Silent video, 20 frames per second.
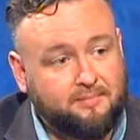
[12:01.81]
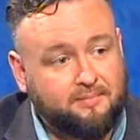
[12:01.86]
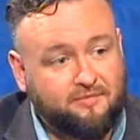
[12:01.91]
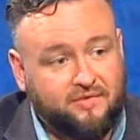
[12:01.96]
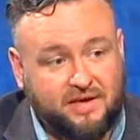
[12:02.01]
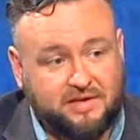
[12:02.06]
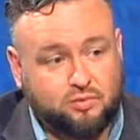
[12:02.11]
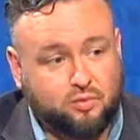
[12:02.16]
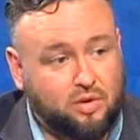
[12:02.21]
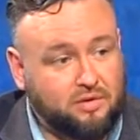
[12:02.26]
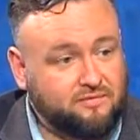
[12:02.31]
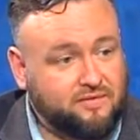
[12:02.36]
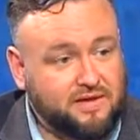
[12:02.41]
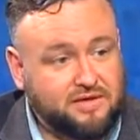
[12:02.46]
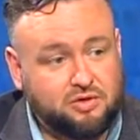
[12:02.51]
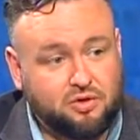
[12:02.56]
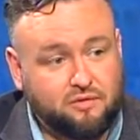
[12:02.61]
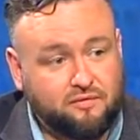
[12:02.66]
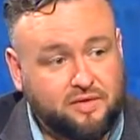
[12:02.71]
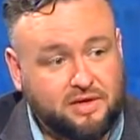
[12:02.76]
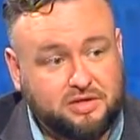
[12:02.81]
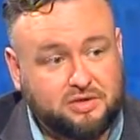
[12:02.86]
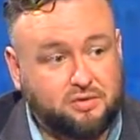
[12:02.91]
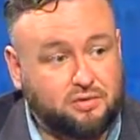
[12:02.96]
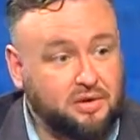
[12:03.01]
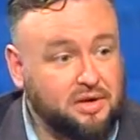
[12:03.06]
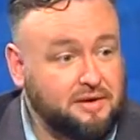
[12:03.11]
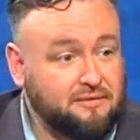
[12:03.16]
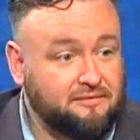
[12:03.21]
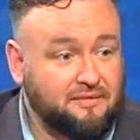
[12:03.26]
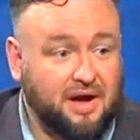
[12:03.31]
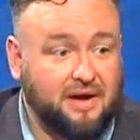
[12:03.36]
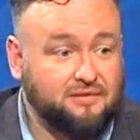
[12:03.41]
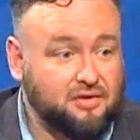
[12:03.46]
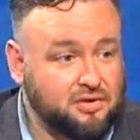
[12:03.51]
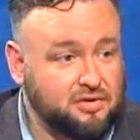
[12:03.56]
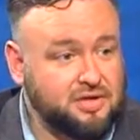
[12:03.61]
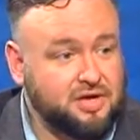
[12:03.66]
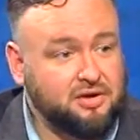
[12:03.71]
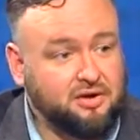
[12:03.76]
Phase 1, phase 2, phase 3,
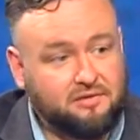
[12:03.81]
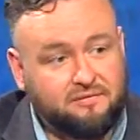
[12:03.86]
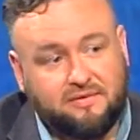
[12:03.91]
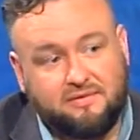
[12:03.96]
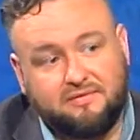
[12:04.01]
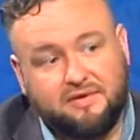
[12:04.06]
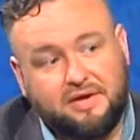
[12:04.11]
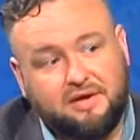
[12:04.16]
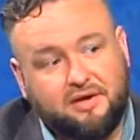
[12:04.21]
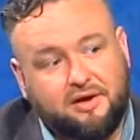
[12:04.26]
5-year, 10-year, 15-year.